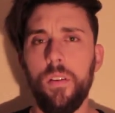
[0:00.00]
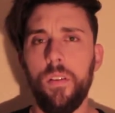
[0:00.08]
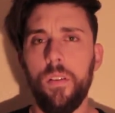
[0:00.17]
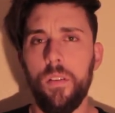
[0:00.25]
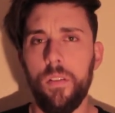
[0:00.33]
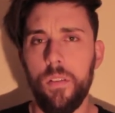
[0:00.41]

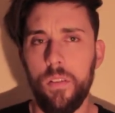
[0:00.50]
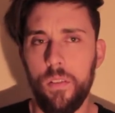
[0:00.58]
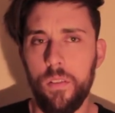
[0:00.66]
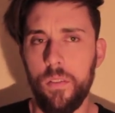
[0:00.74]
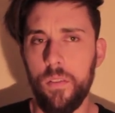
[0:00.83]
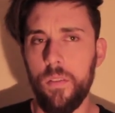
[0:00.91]

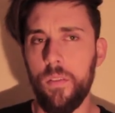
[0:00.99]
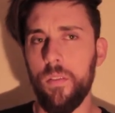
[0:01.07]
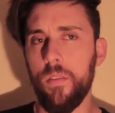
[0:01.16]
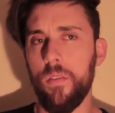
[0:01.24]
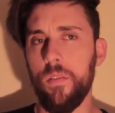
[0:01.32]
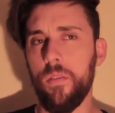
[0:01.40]

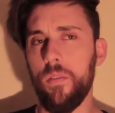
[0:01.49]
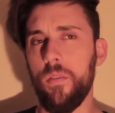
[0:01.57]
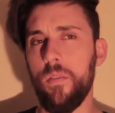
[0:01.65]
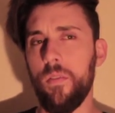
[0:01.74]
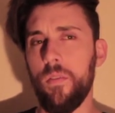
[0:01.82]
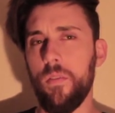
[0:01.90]

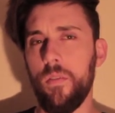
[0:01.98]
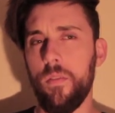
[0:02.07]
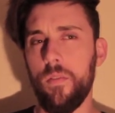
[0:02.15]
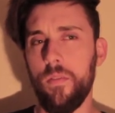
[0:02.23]
[no speech]